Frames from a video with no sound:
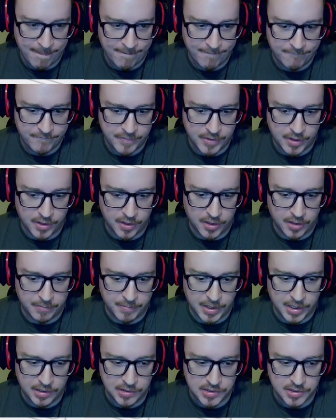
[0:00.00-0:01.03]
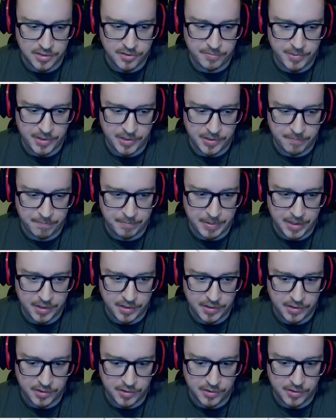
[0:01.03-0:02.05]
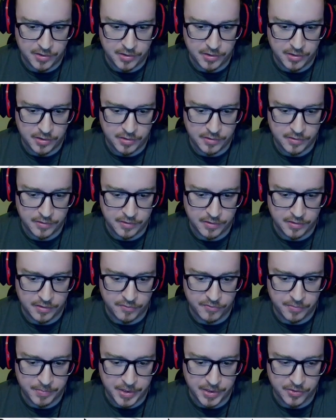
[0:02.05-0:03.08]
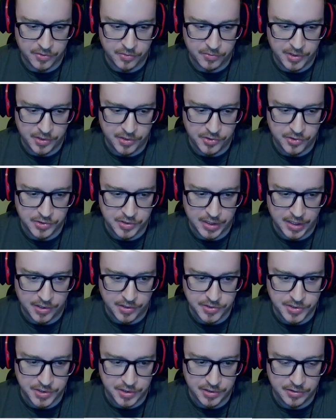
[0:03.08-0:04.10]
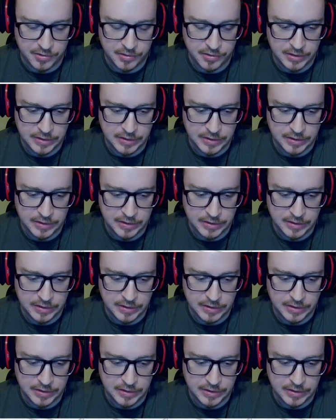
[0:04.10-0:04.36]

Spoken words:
I decided to make a bet here of about 300,000,